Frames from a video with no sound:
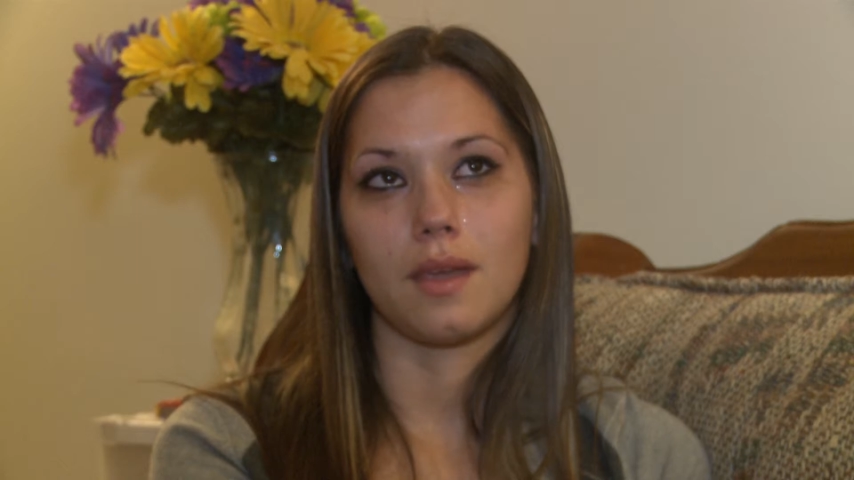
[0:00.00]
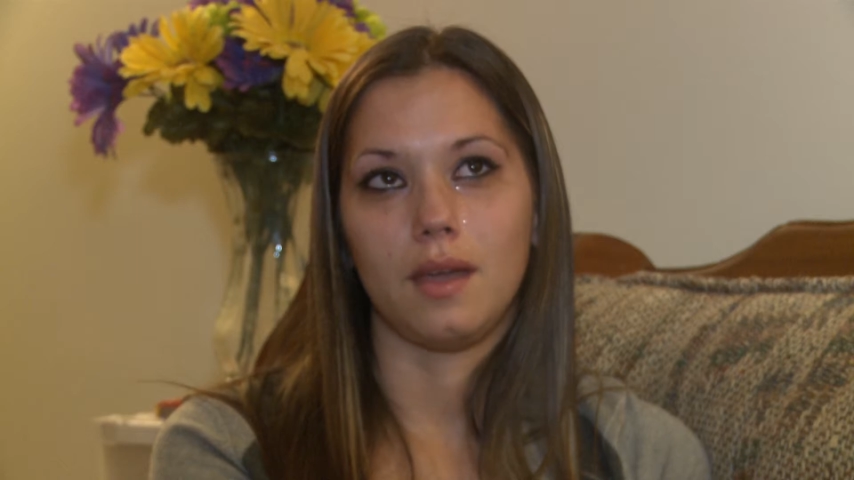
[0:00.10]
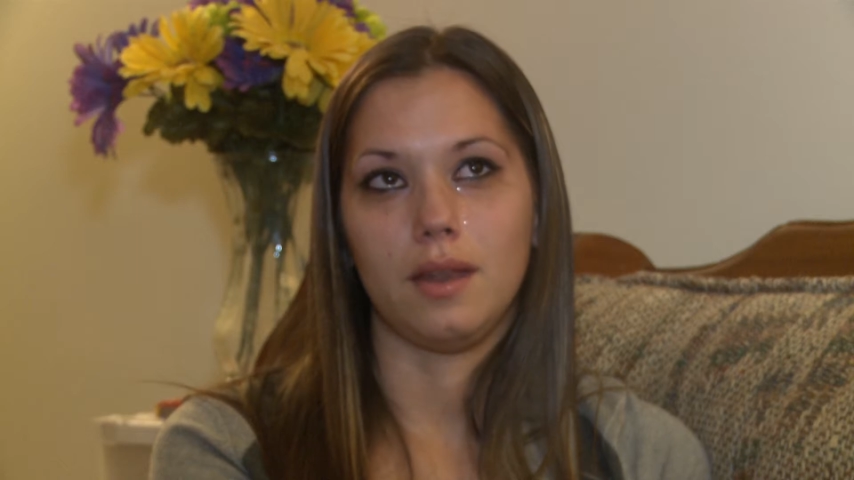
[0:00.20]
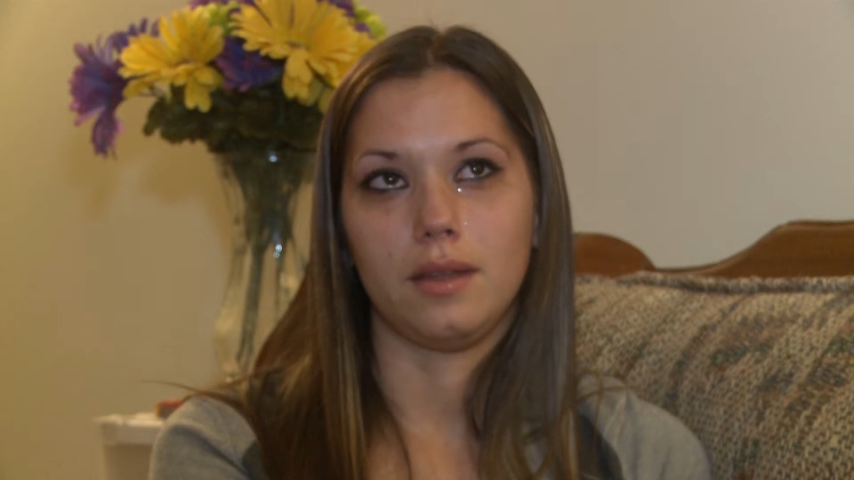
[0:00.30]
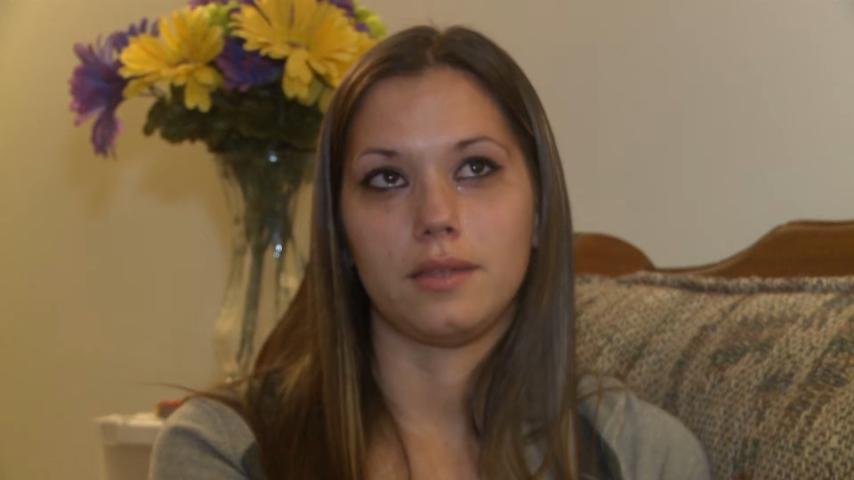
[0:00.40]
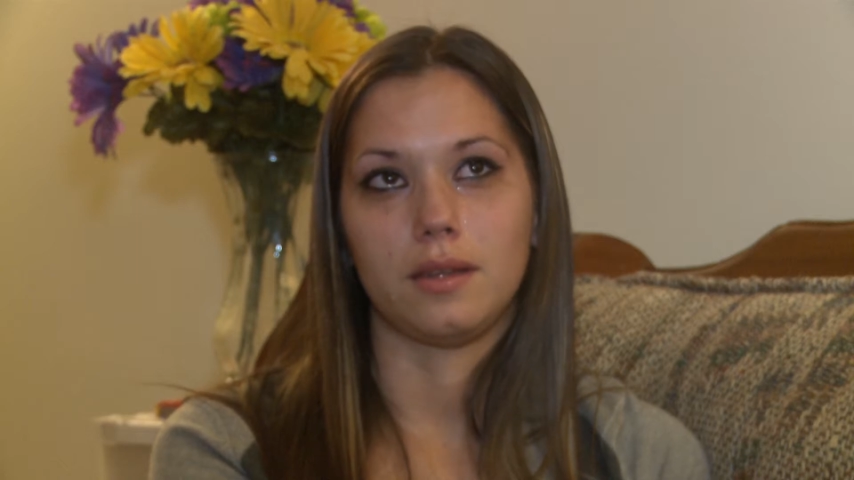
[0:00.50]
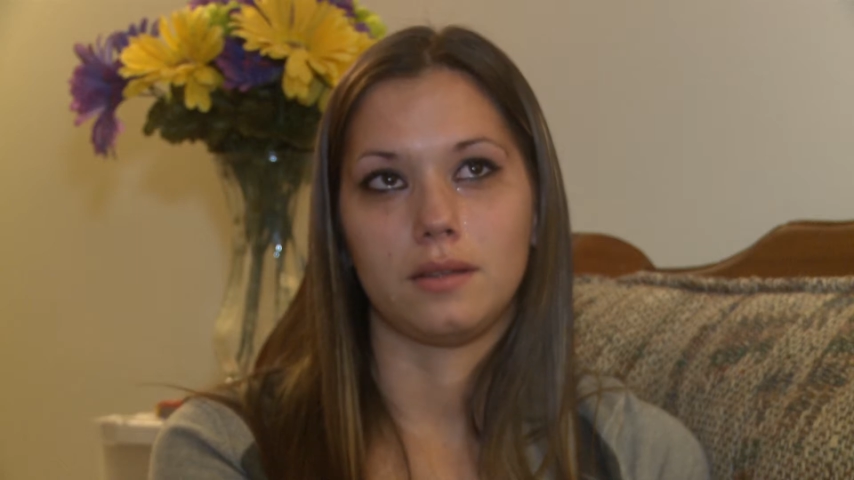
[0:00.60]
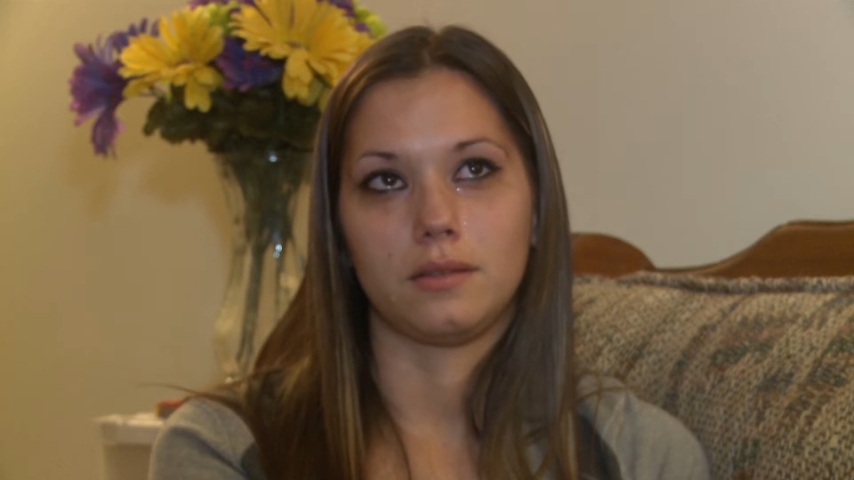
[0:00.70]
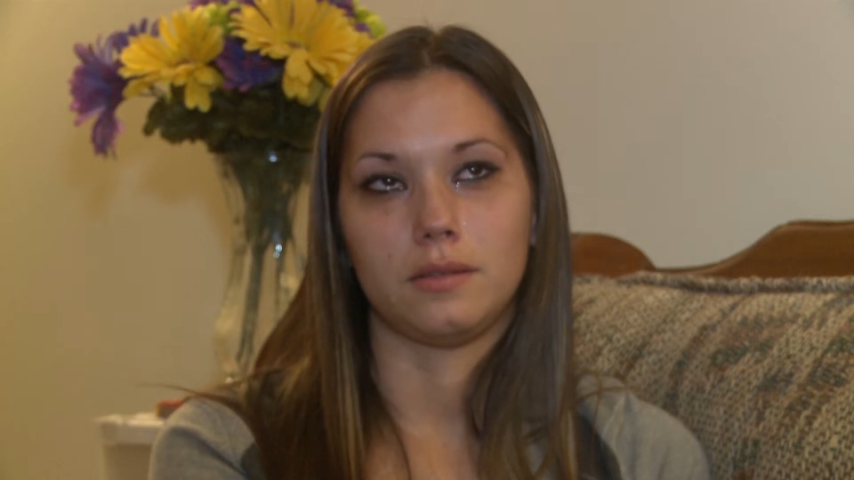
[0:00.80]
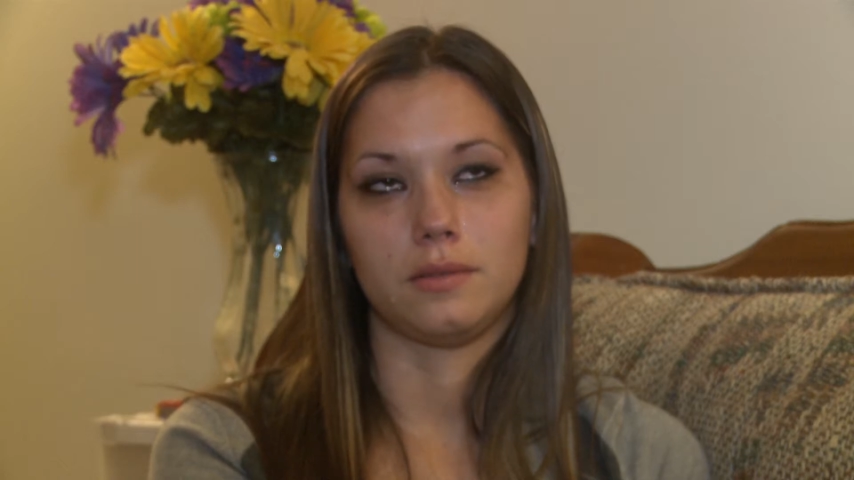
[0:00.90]
And I think
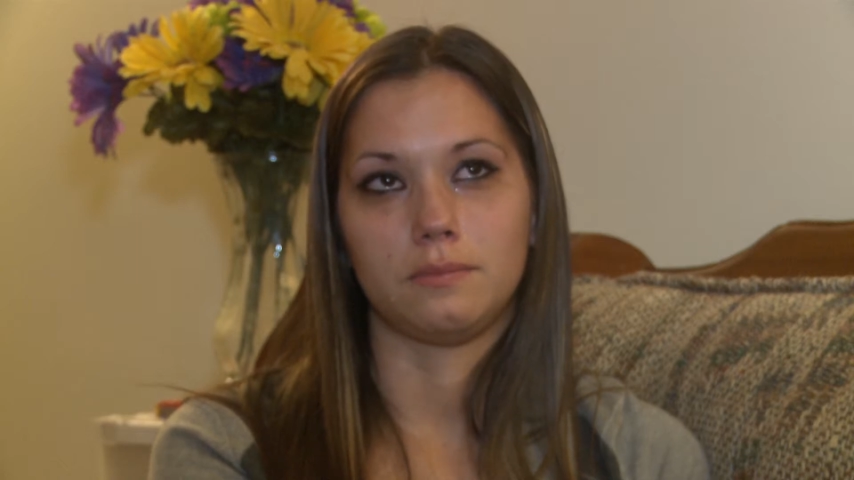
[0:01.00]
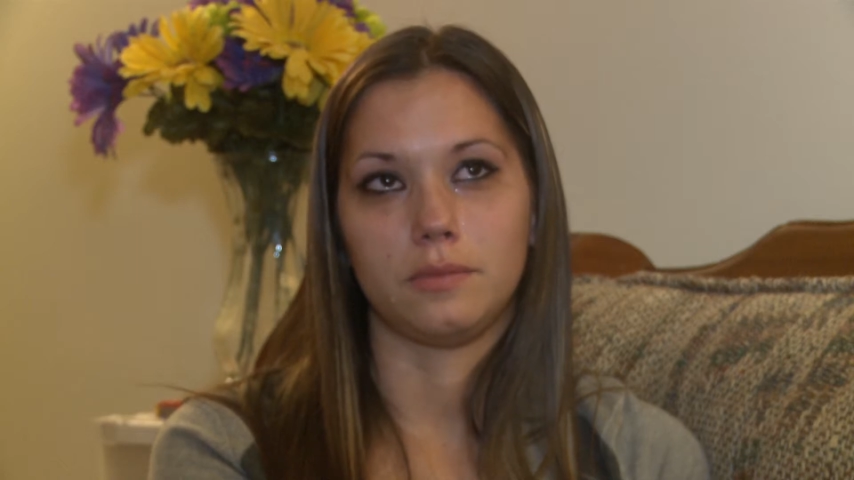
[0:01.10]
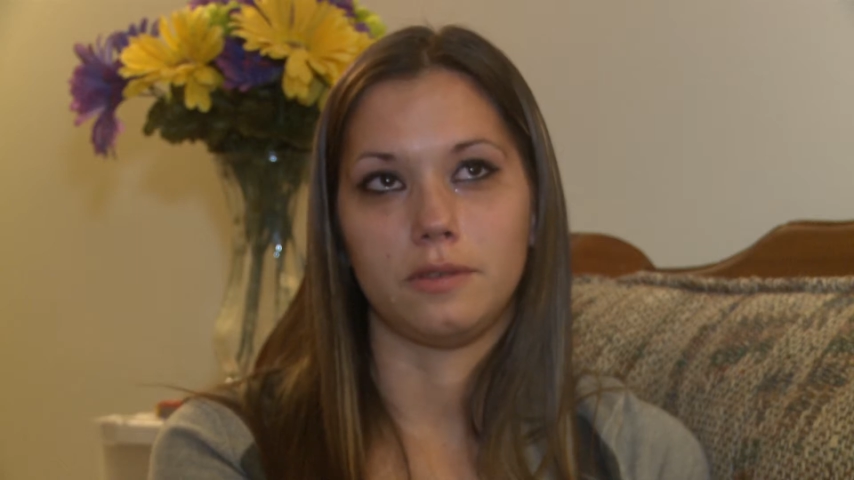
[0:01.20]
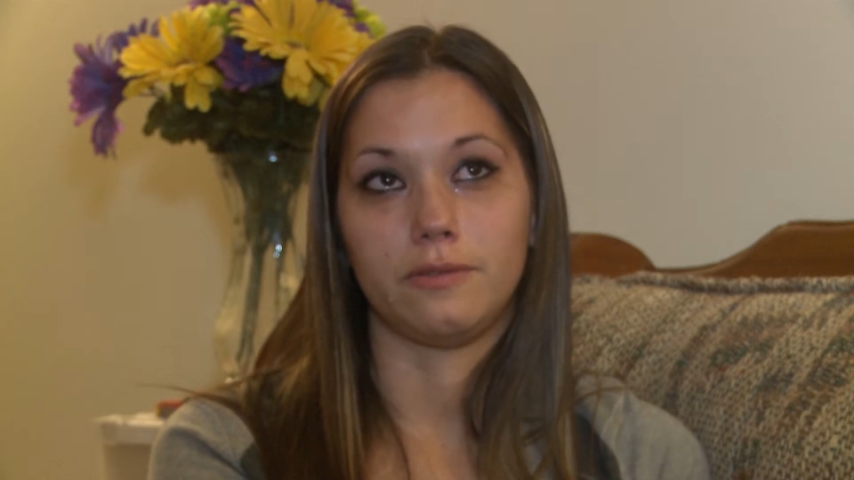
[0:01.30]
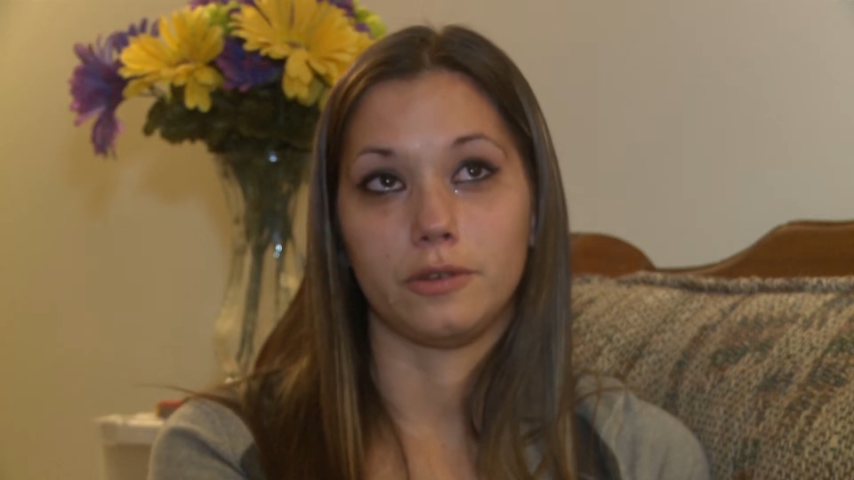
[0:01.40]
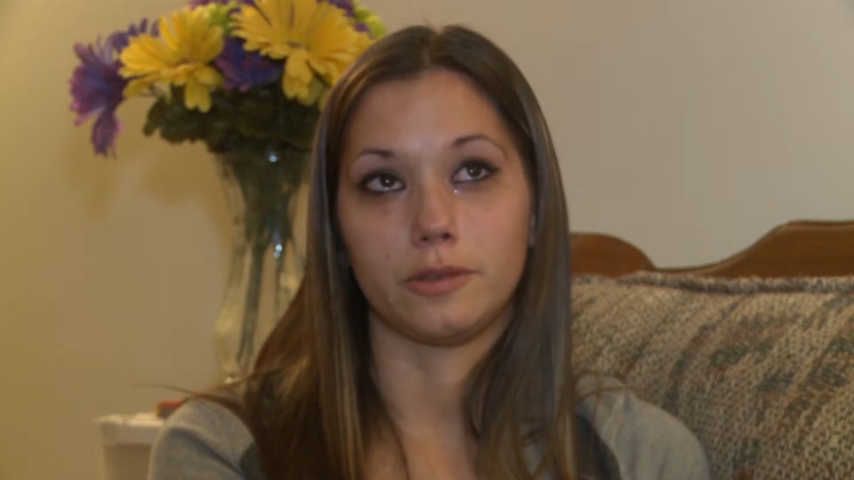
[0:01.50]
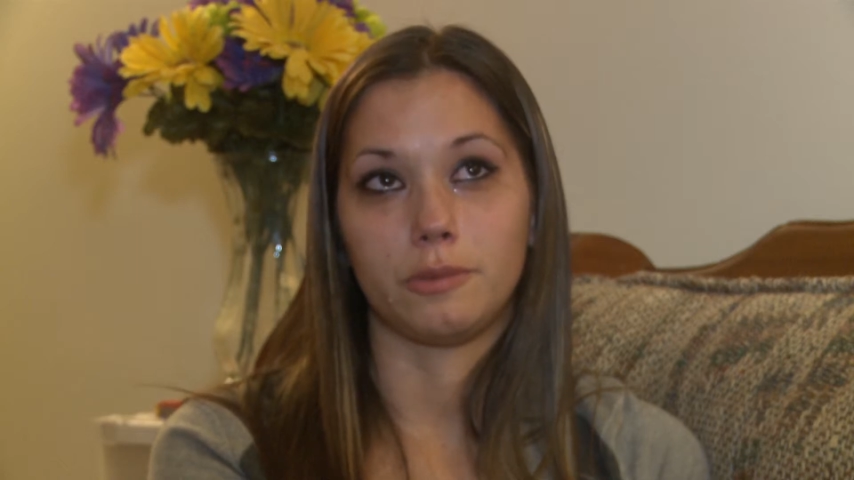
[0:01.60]
the first